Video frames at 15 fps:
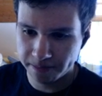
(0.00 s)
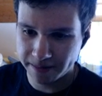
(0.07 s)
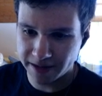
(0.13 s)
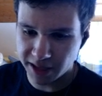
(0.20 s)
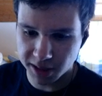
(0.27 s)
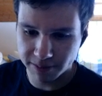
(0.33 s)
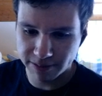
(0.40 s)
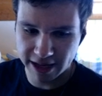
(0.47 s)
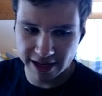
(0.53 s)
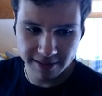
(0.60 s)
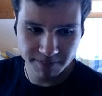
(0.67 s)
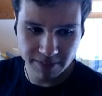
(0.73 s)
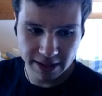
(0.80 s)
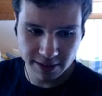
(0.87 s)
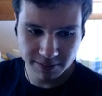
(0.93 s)
they actually play
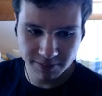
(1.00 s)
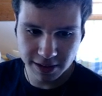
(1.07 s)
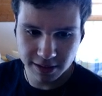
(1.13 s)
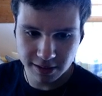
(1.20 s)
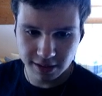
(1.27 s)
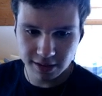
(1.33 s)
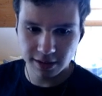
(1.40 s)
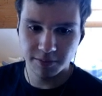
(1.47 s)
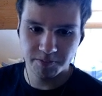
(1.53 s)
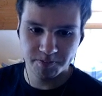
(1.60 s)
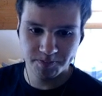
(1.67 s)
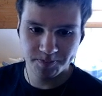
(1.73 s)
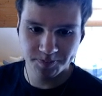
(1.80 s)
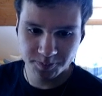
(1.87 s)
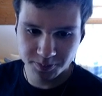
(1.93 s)
a big big deal,
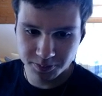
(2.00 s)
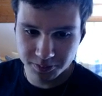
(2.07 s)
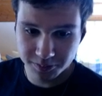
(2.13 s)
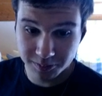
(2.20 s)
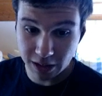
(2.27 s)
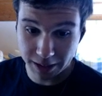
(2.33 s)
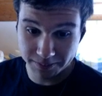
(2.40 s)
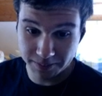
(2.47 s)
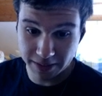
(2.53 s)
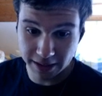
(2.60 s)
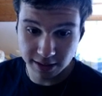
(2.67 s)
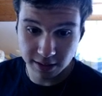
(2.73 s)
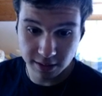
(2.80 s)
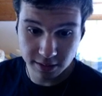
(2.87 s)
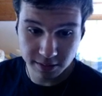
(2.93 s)

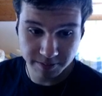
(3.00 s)
big deal.